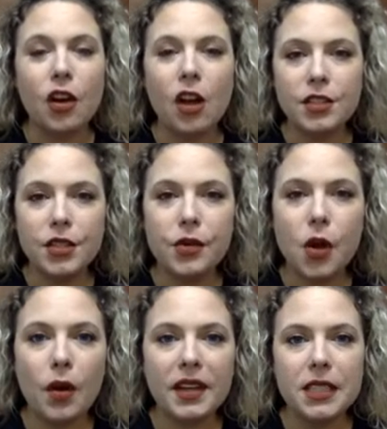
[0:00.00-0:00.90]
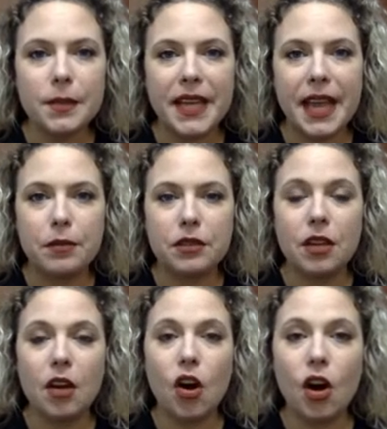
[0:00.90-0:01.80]
You're also going to be able
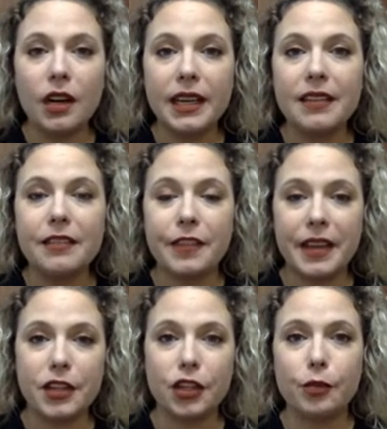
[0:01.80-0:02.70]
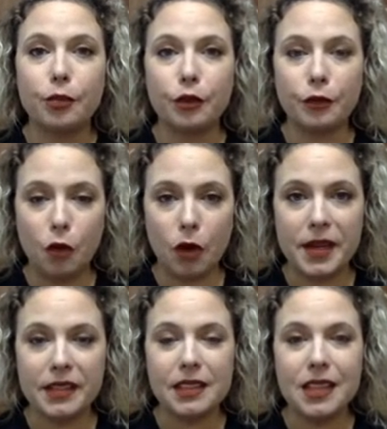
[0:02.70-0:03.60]
to audit vendor
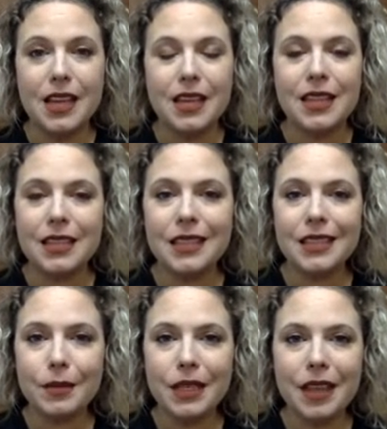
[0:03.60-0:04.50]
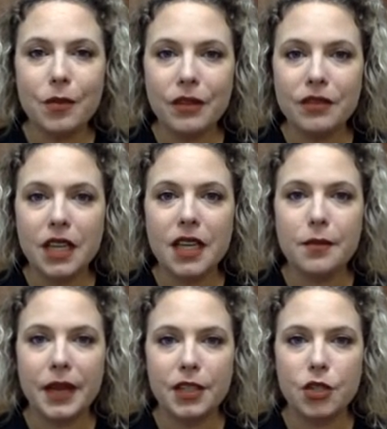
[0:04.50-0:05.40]
performance. This is something that we've done
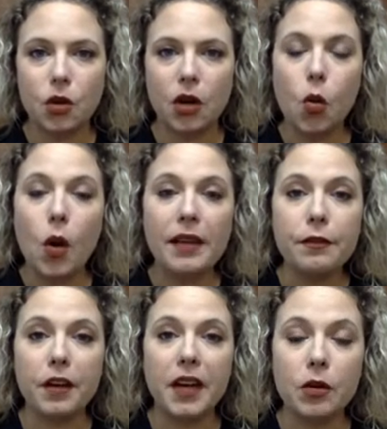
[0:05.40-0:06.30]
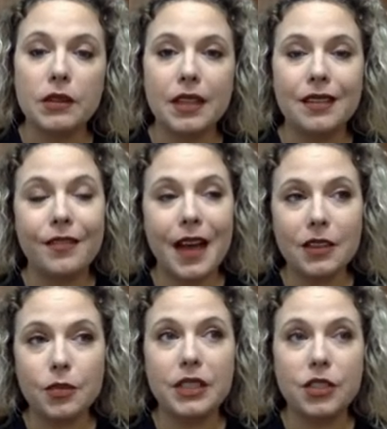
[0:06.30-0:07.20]
at Bayshore quite frequently. In
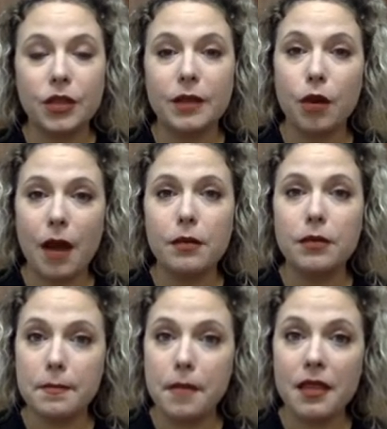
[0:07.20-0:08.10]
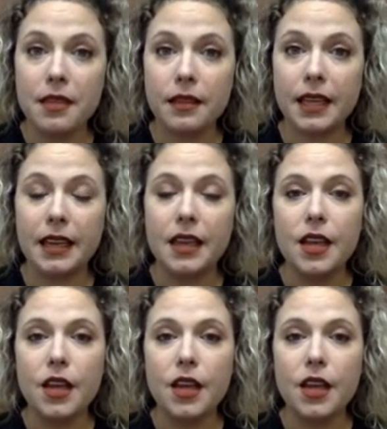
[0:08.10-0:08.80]
fact, we do it probably monthly.